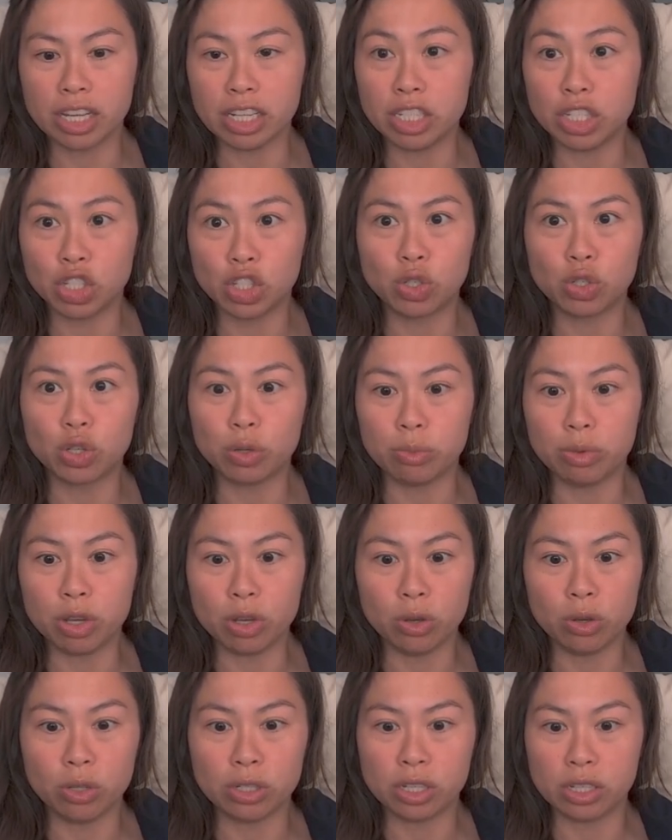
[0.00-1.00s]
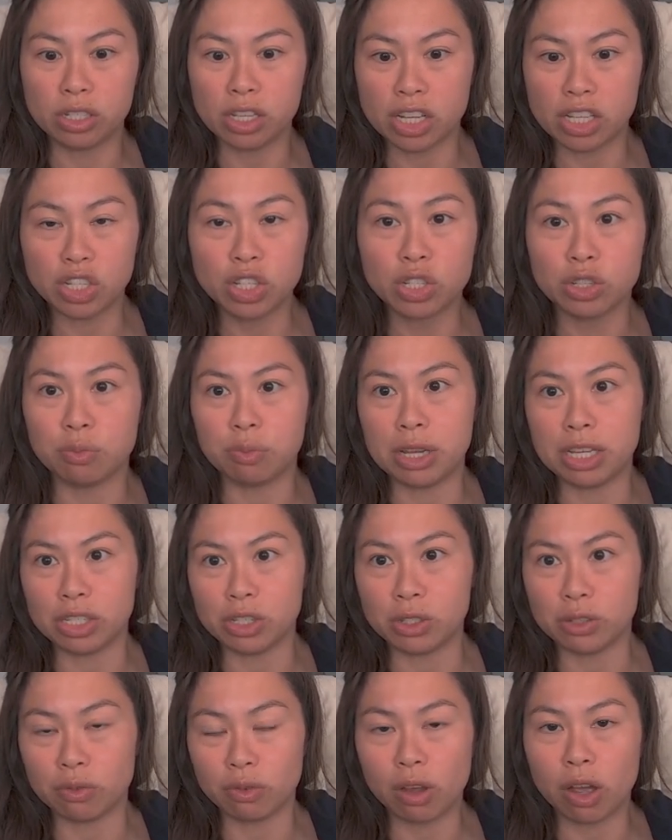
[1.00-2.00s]
and distribute dozens of
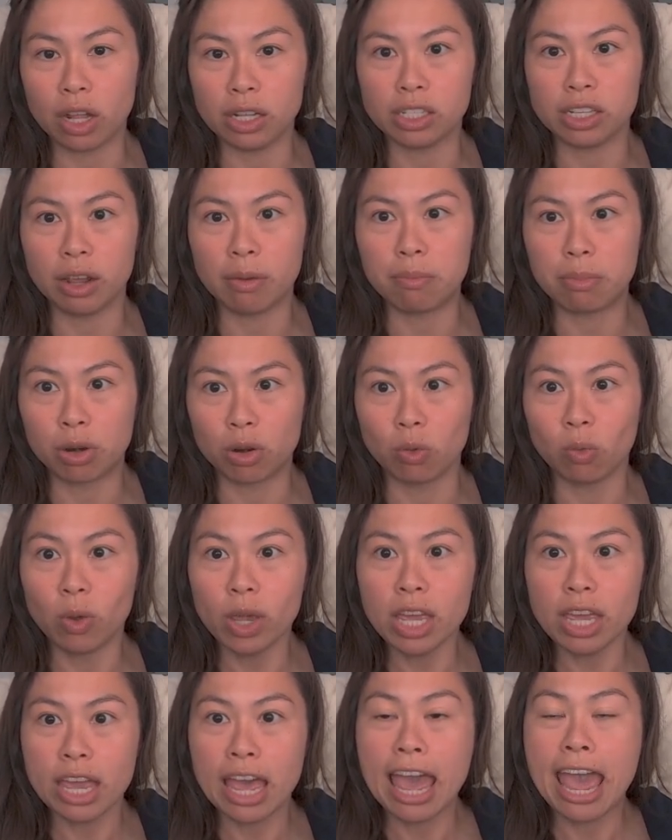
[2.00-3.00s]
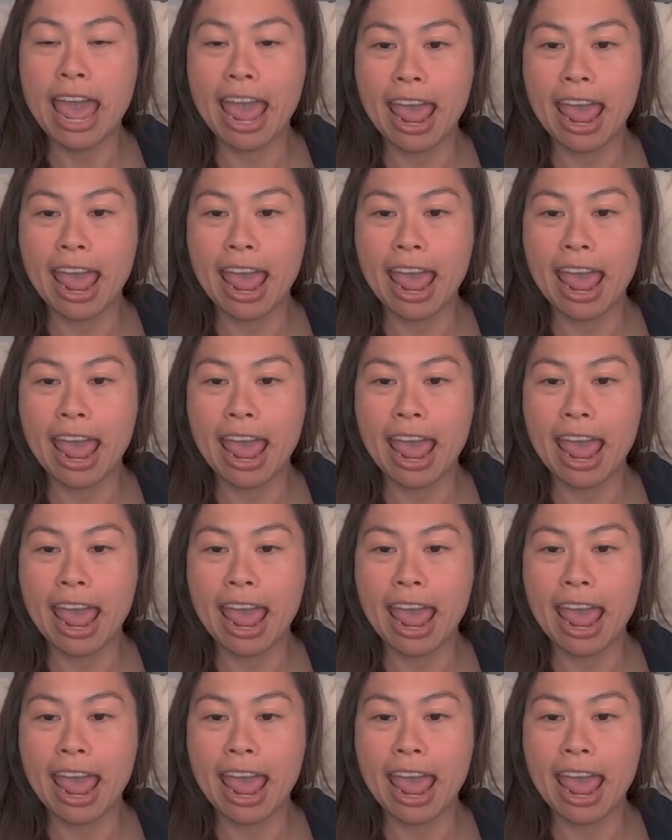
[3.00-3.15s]
pieces of content per week.